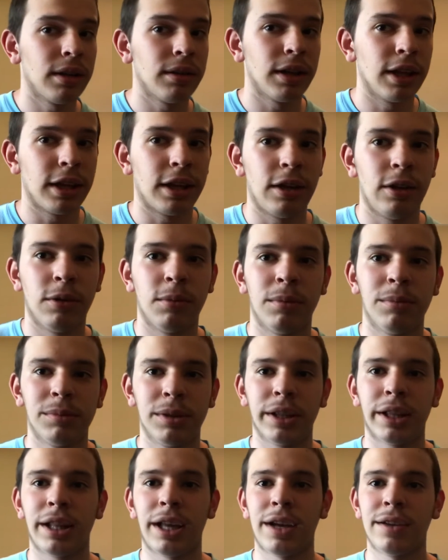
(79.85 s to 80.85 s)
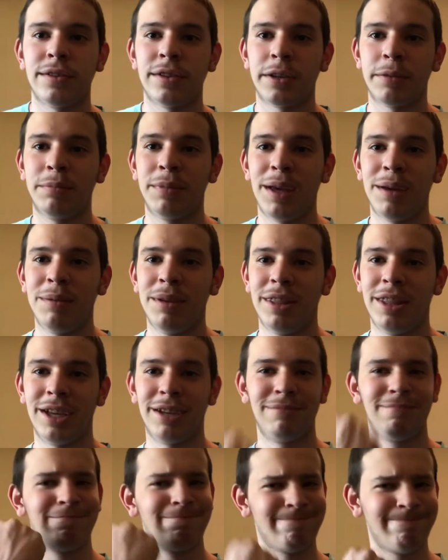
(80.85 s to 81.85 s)
Like, remember the classic baby,
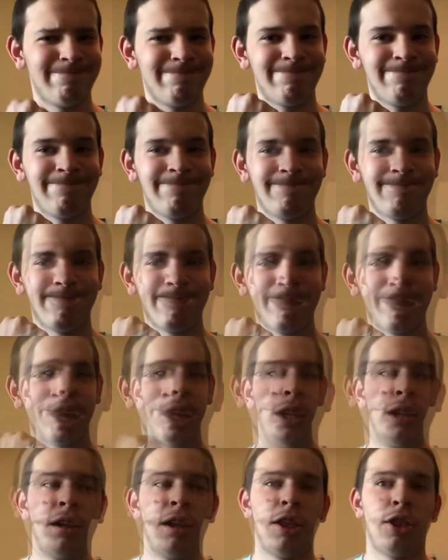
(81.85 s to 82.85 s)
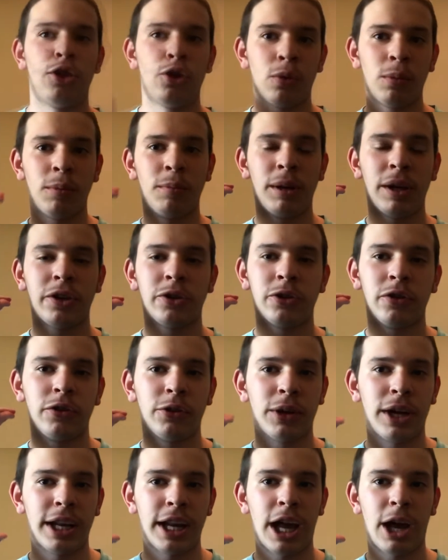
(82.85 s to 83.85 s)
throw up a picture of it
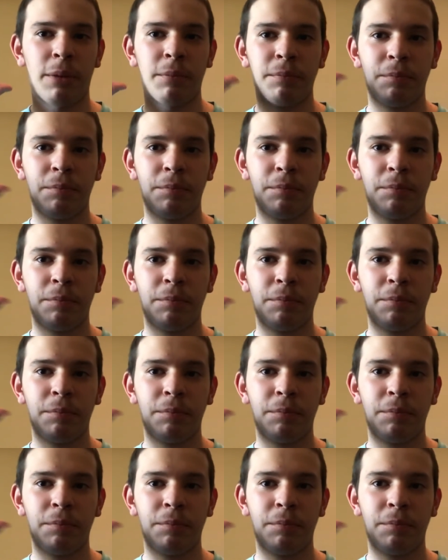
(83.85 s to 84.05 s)
right now.